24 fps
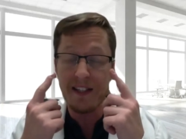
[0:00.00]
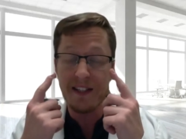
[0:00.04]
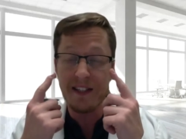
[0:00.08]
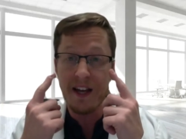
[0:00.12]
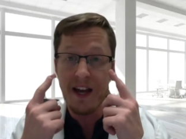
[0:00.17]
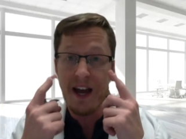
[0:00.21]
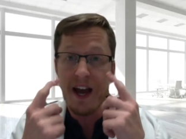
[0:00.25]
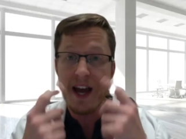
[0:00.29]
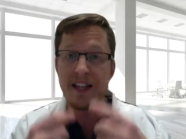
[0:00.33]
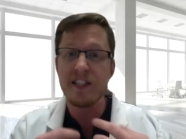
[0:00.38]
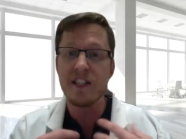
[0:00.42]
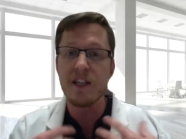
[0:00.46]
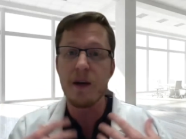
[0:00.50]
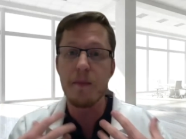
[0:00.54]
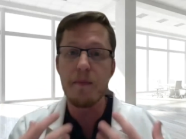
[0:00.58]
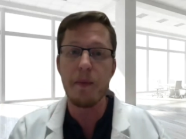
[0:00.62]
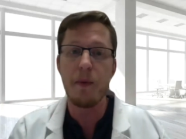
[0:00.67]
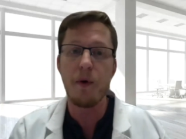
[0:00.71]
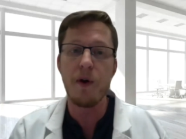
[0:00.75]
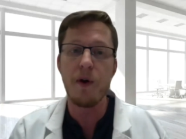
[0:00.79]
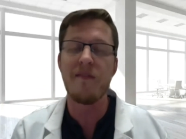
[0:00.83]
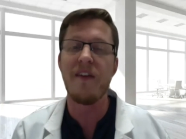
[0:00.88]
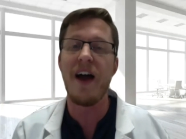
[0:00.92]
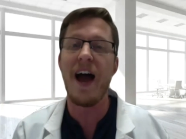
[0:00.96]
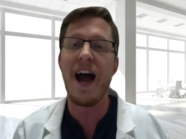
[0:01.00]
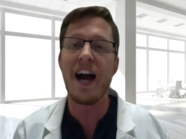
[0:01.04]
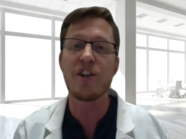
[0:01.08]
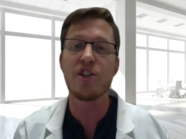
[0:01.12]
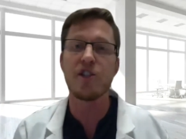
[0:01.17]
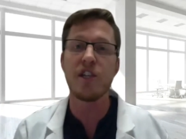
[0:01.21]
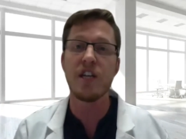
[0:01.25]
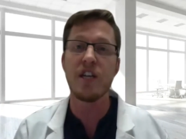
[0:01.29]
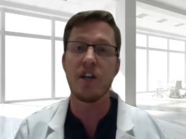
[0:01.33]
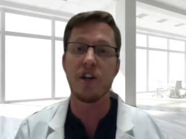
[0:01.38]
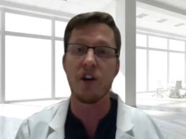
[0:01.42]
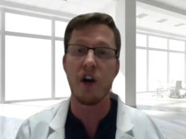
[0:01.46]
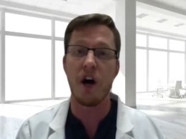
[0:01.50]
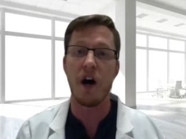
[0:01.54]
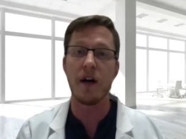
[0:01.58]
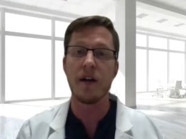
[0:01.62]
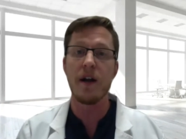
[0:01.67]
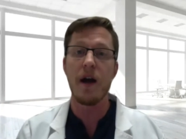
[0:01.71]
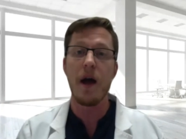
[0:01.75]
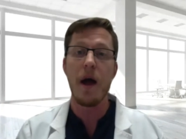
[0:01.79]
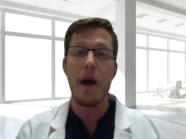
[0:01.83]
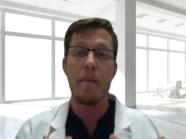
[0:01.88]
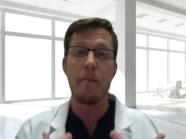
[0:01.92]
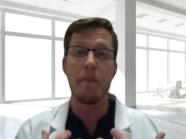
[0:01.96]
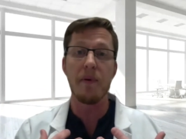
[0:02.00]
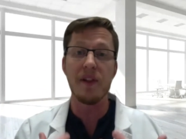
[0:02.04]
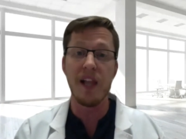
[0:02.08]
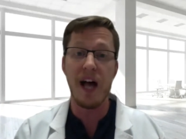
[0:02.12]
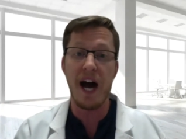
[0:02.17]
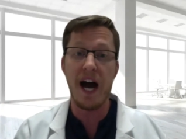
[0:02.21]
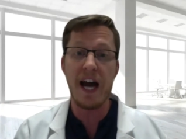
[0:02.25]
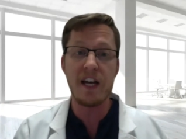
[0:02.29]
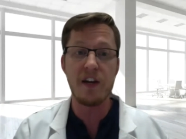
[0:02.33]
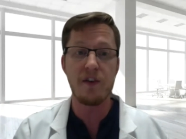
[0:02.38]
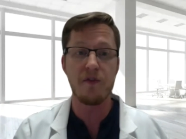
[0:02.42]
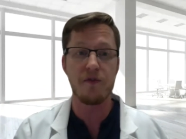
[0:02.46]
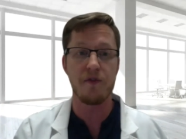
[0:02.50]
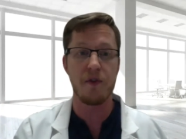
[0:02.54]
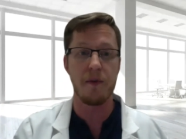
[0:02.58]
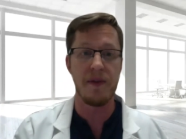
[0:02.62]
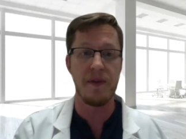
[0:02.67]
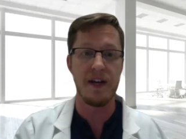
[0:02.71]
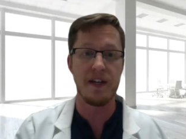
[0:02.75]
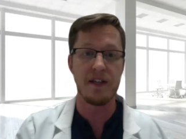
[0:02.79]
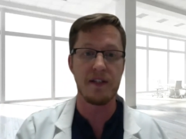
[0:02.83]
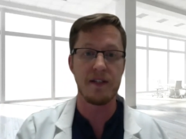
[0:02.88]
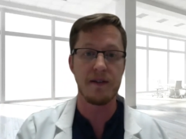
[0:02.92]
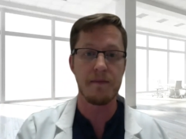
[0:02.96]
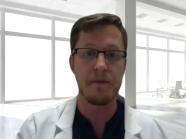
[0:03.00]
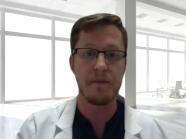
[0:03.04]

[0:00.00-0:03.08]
and some people have actually gone blind from this.